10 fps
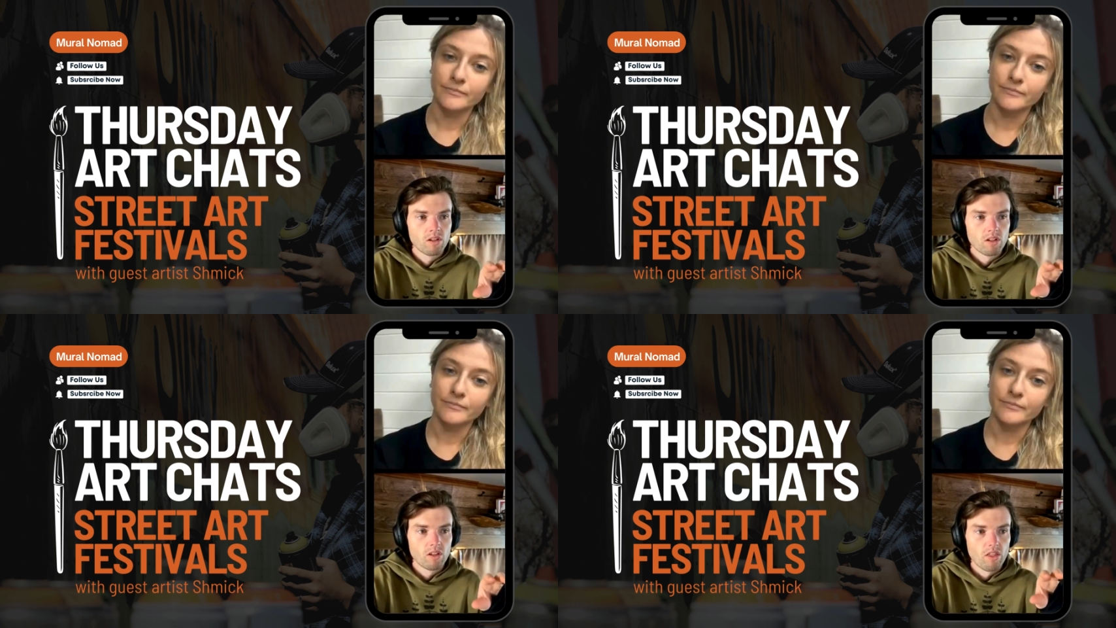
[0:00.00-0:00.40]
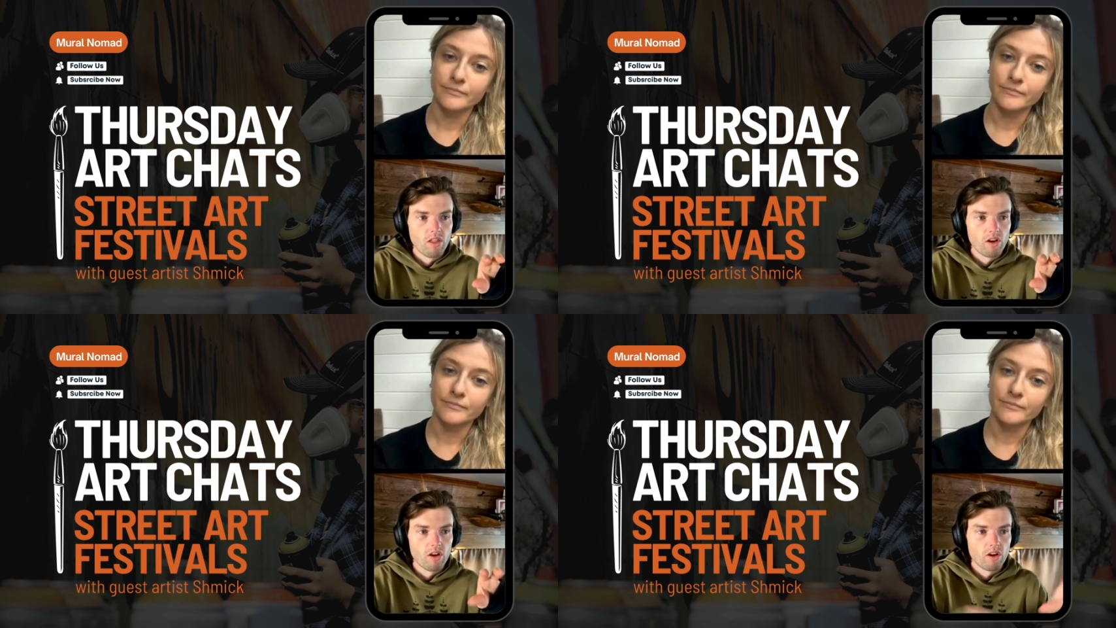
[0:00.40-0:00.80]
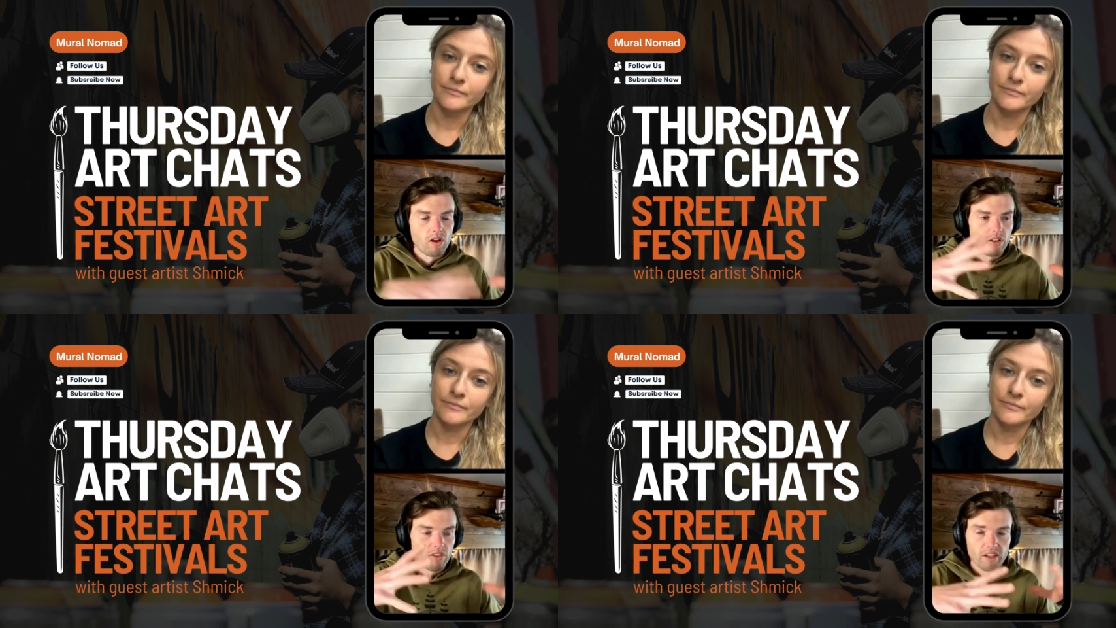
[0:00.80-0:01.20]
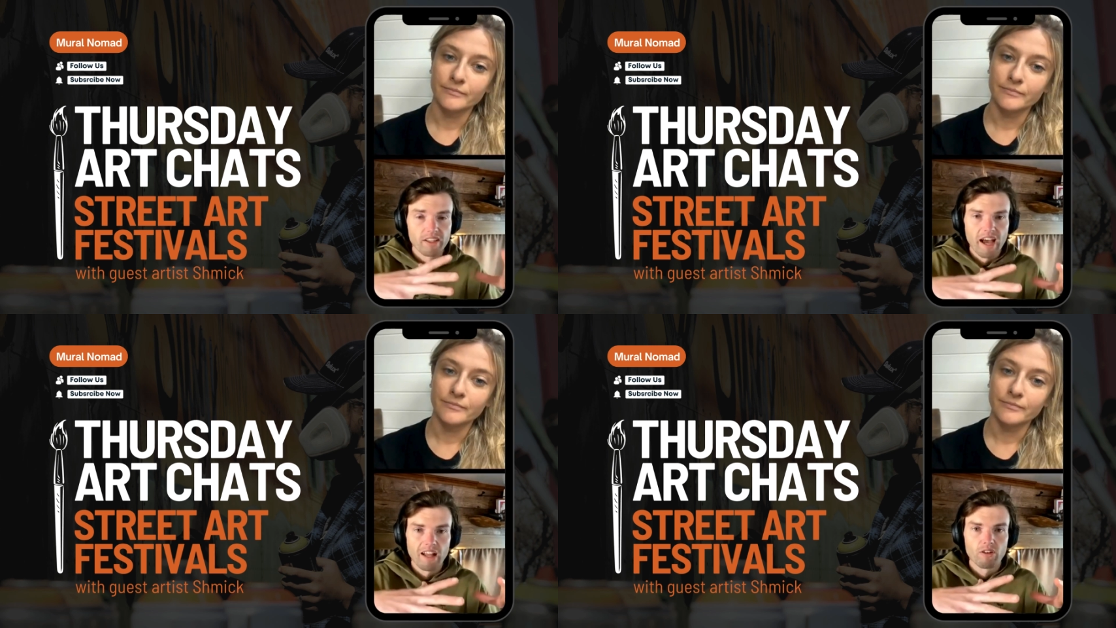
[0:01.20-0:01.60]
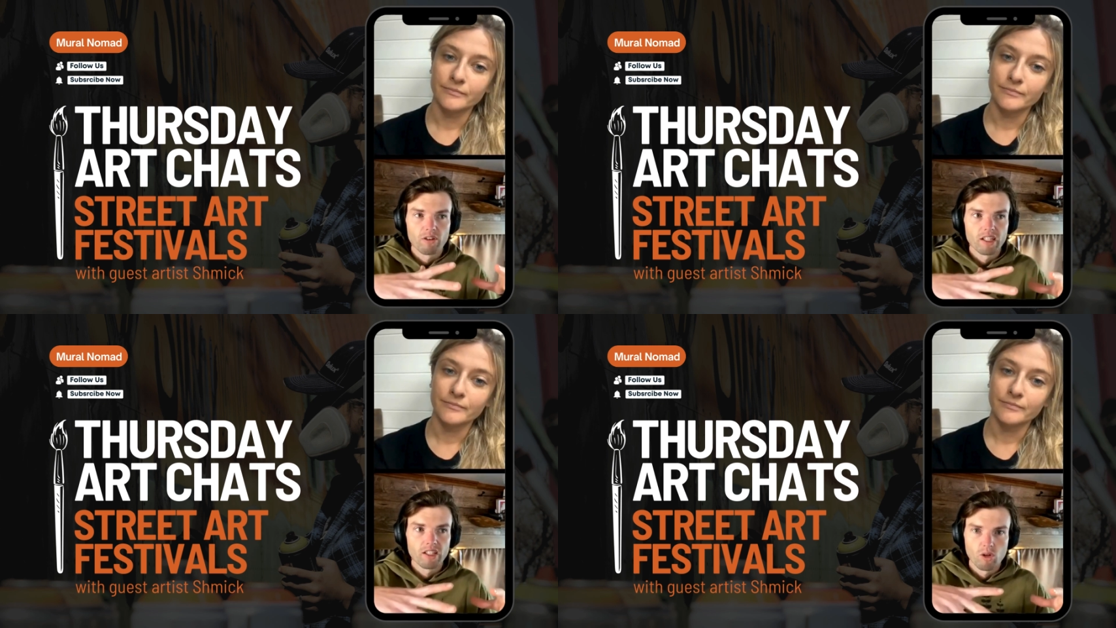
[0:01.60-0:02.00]
Speaker 1: the the
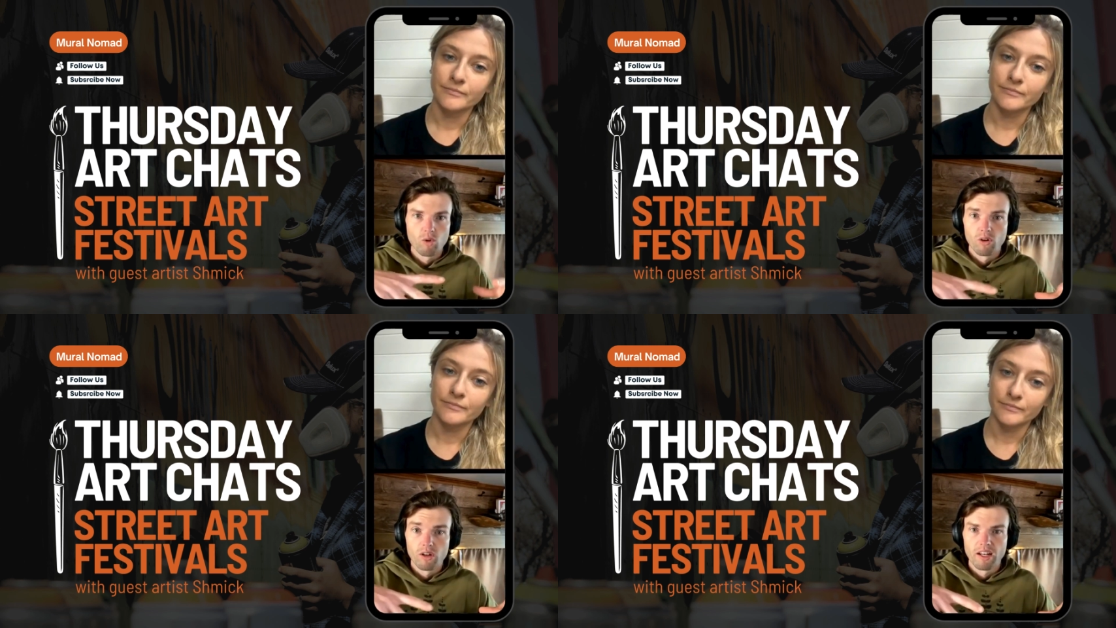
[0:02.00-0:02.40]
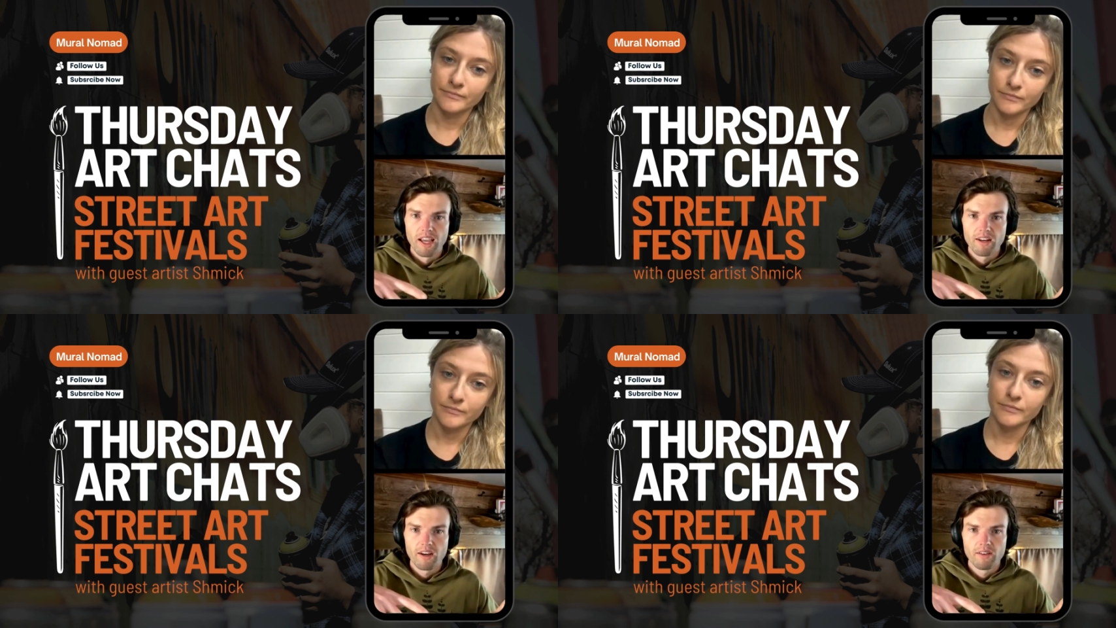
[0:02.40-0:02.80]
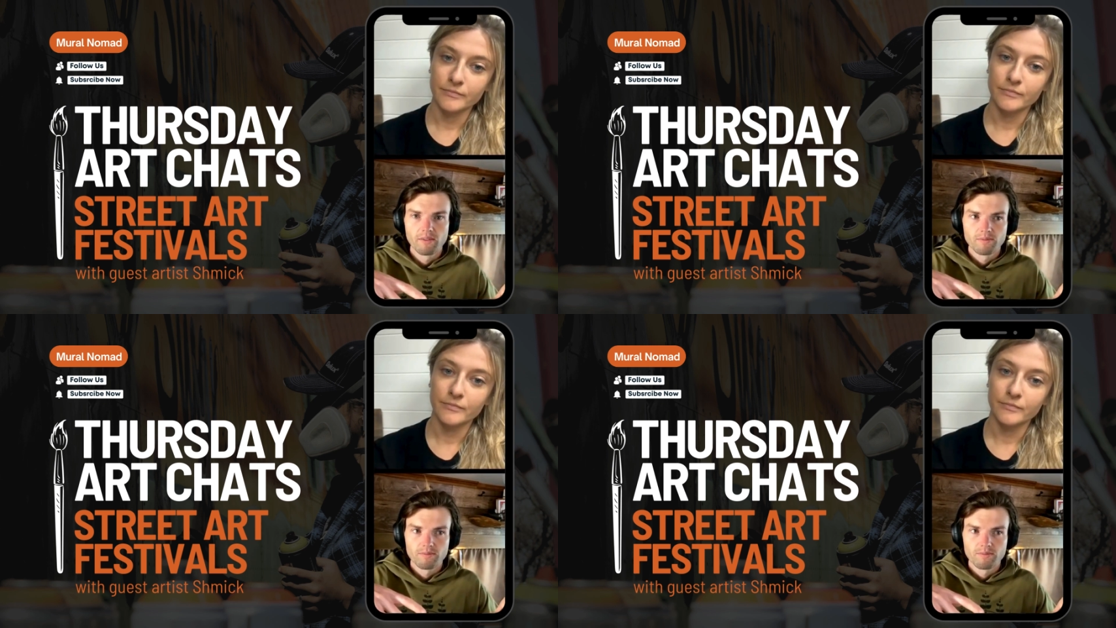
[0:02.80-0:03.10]
gallery coordinator,